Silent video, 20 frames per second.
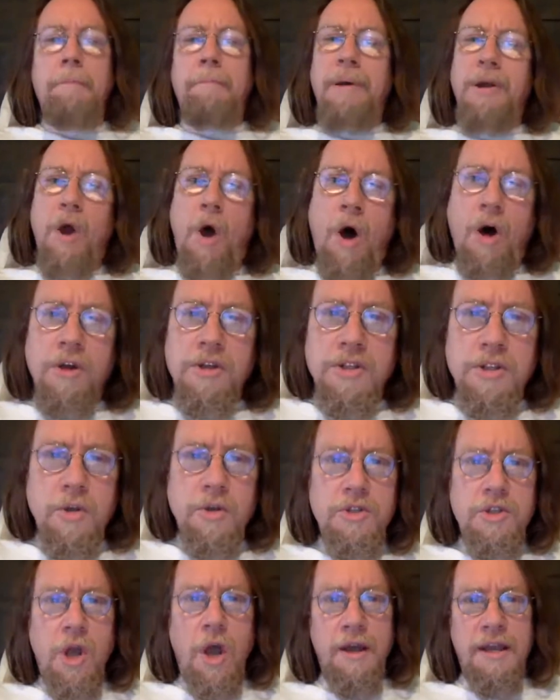but
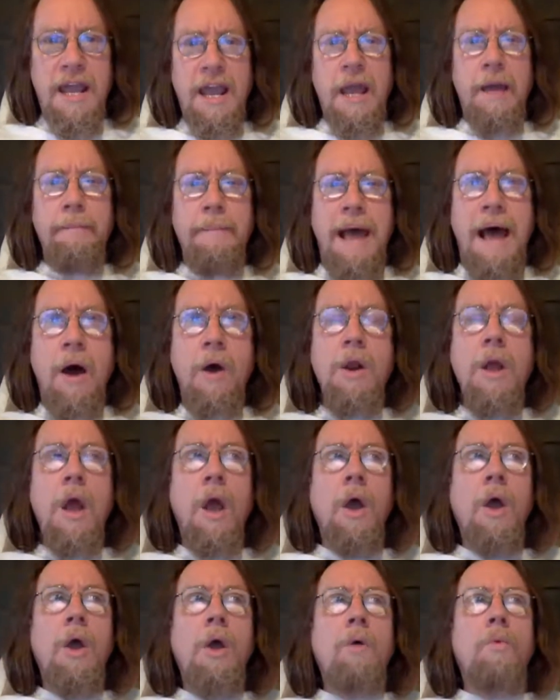also talking about
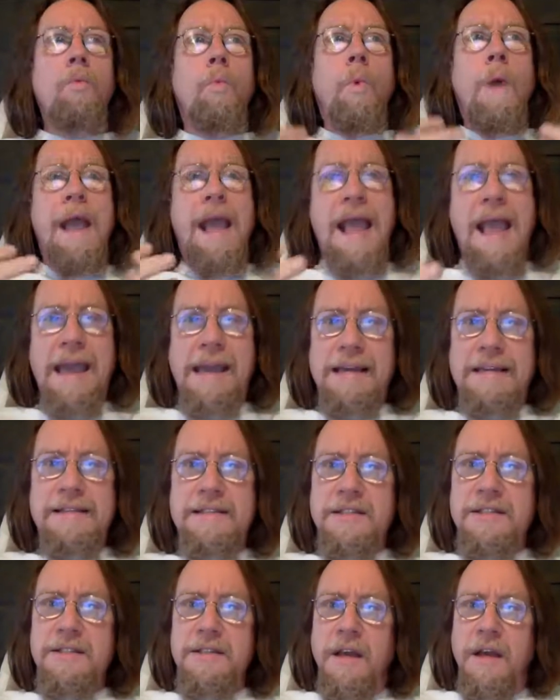
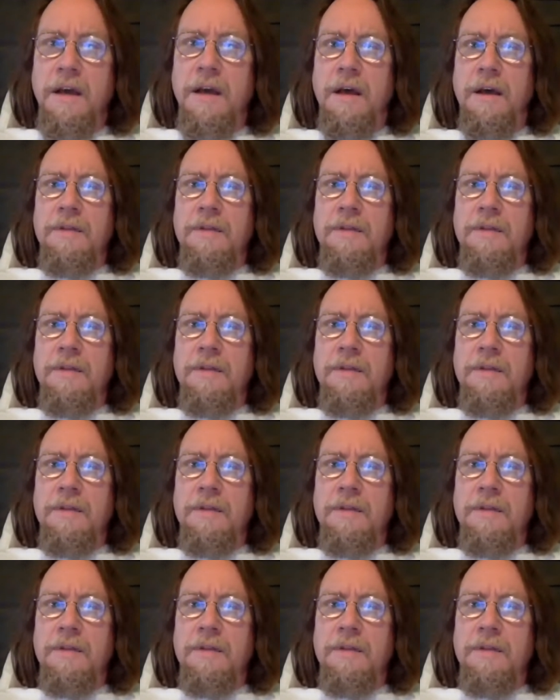ways